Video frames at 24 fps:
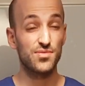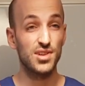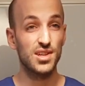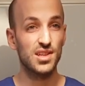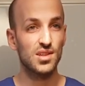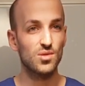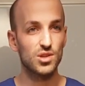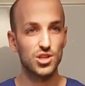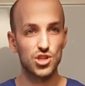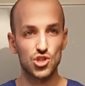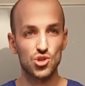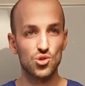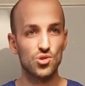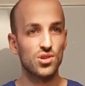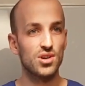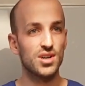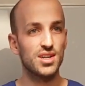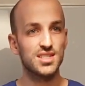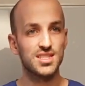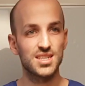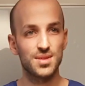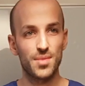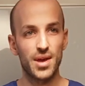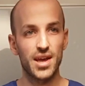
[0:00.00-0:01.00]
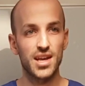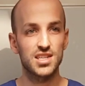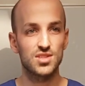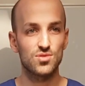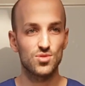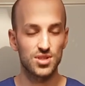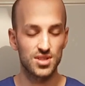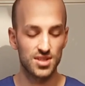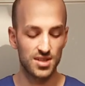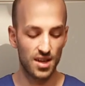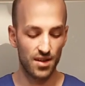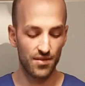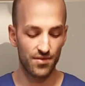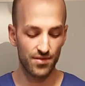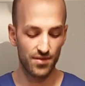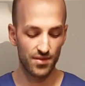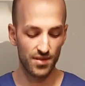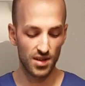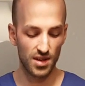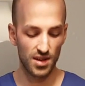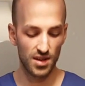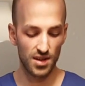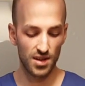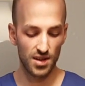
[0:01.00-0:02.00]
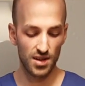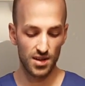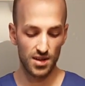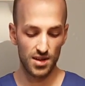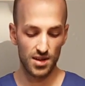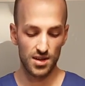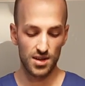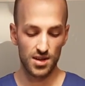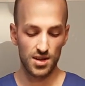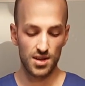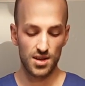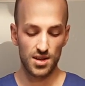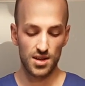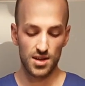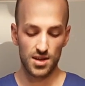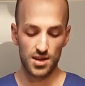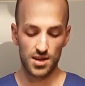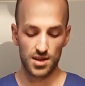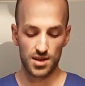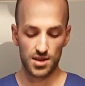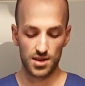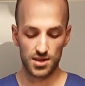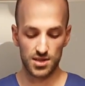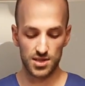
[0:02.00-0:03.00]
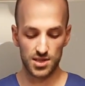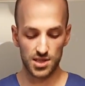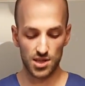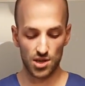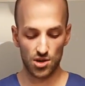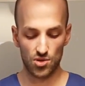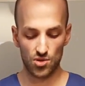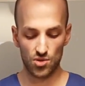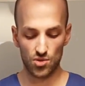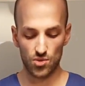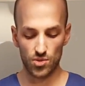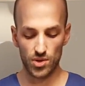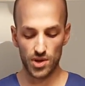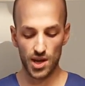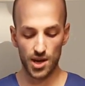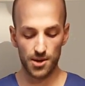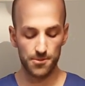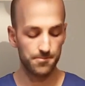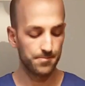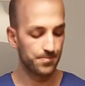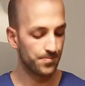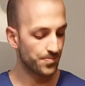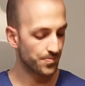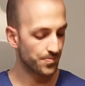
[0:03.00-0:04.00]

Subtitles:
filled with sugar and some extra stuff. So yeah,